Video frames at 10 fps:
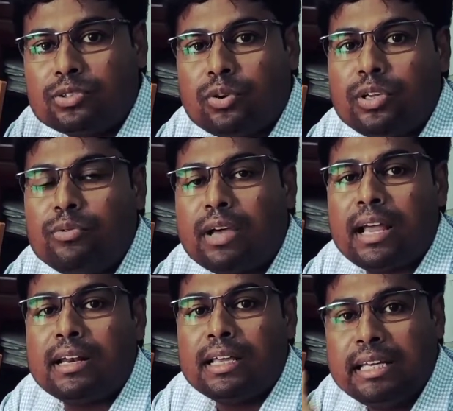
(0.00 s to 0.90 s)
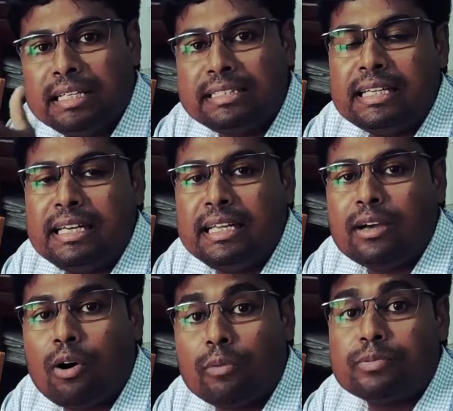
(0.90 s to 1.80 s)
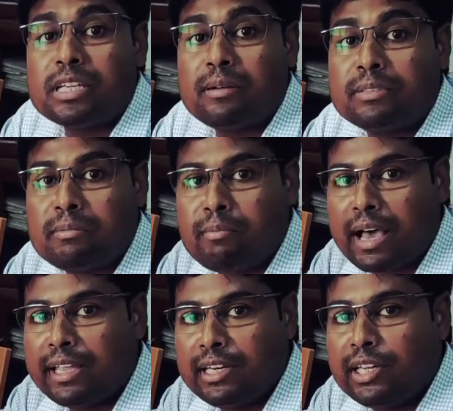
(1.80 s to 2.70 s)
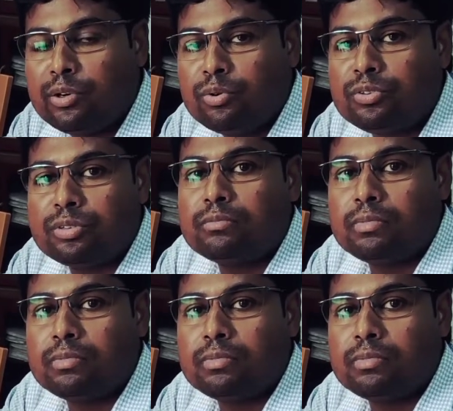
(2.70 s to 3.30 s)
so you can easily observe the minute